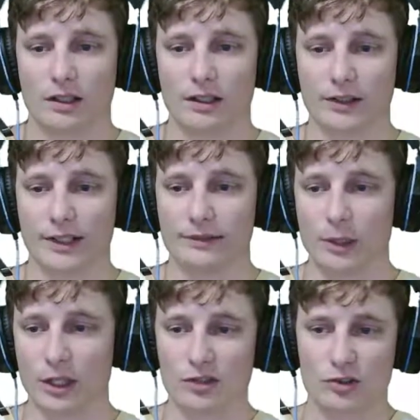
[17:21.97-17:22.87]
Right,
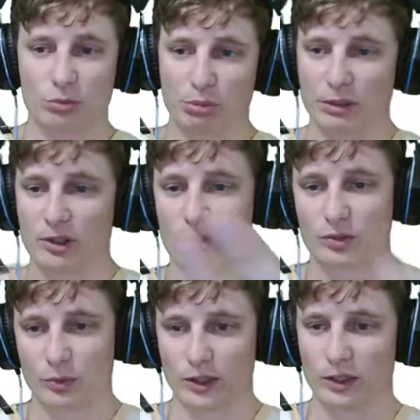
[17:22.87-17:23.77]
and this is pretty much
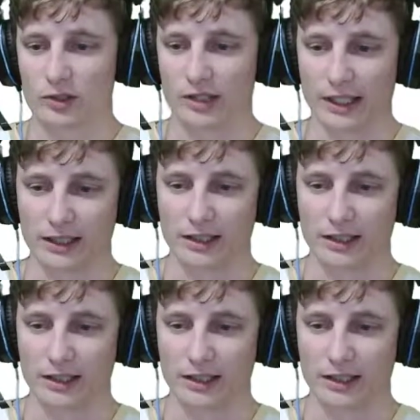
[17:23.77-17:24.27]
what it looks like,